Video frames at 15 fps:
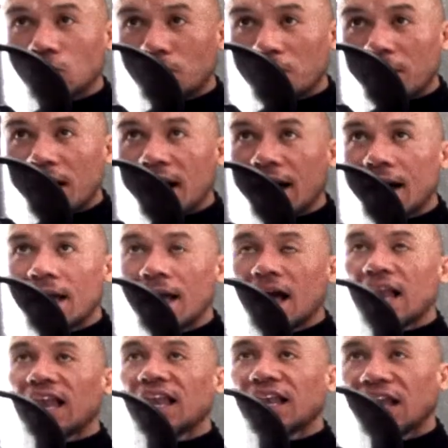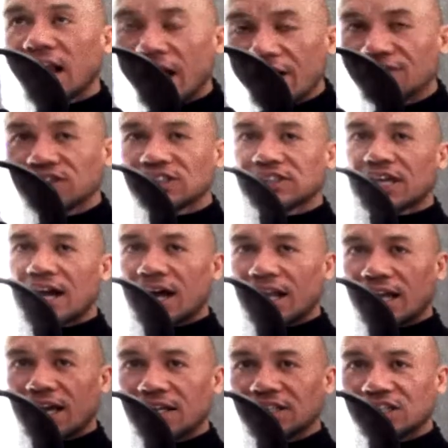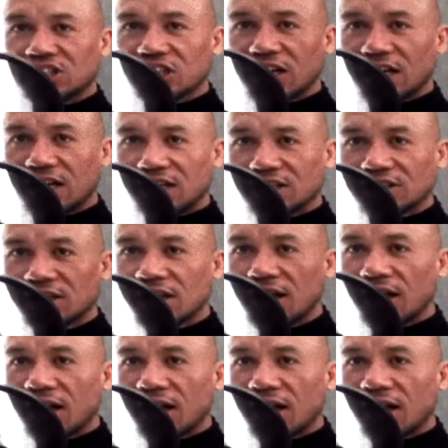So my lifestyle had to change.